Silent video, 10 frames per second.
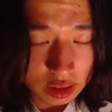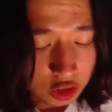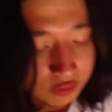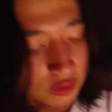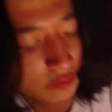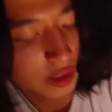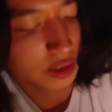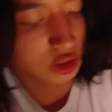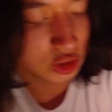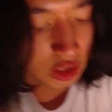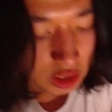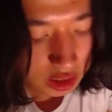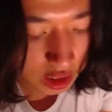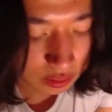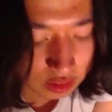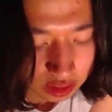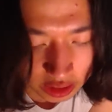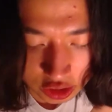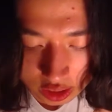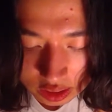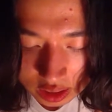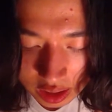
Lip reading: Thank you for the fudge. It was delicious,